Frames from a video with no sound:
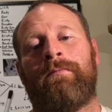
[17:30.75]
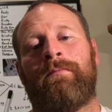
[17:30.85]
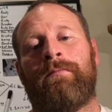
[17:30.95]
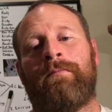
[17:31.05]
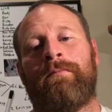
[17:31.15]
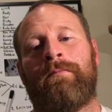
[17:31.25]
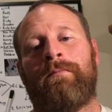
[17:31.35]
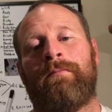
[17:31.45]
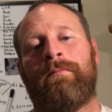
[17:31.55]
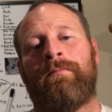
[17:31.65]

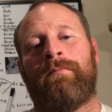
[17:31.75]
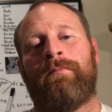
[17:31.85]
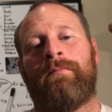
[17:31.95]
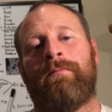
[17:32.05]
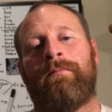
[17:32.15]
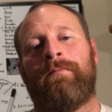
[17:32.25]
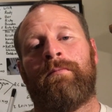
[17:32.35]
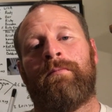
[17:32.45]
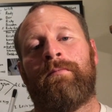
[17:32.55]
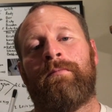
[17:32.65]

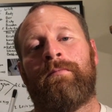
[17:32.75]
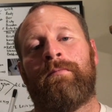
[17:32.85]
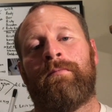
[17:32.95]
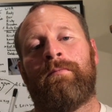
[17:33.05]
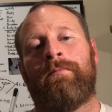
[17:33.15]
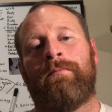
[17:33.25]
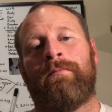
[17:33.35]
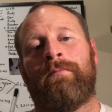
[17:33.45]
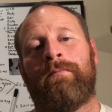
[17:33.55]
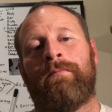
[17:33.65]

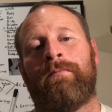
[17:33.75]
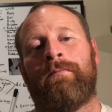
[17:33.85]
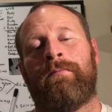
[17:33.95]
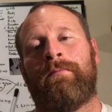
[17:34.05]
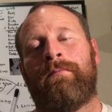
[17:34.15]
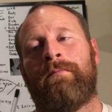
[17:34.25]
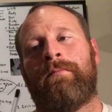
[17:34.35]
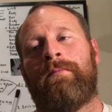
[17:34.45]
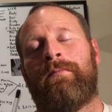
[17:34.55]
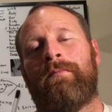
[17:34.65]

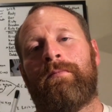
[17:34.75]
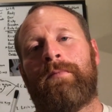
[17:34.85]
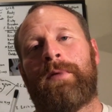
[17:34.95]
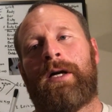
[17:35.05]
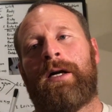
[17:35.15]
This person isn't speaking.